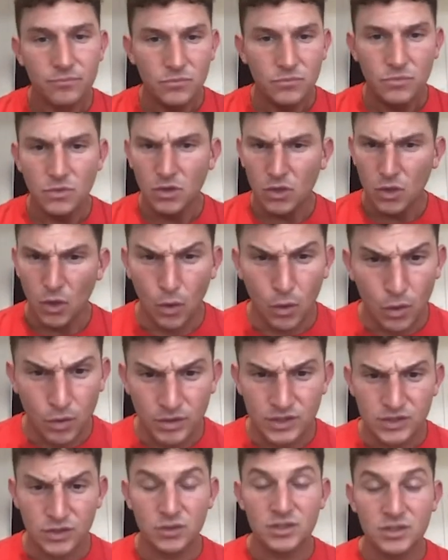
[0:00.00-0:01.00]
all the
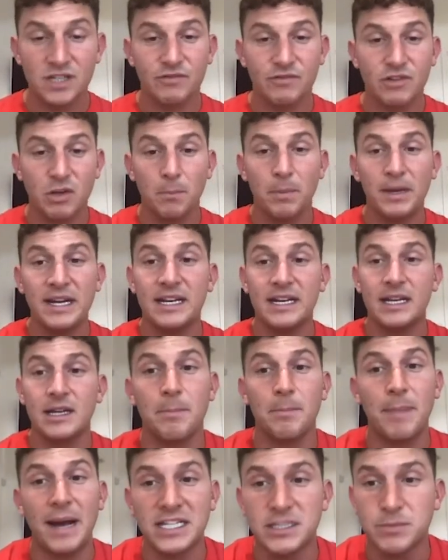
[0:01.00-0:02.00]
resources completely
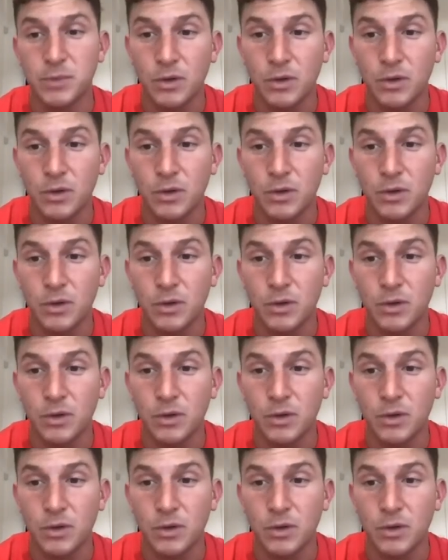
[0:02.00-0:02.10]
compatible,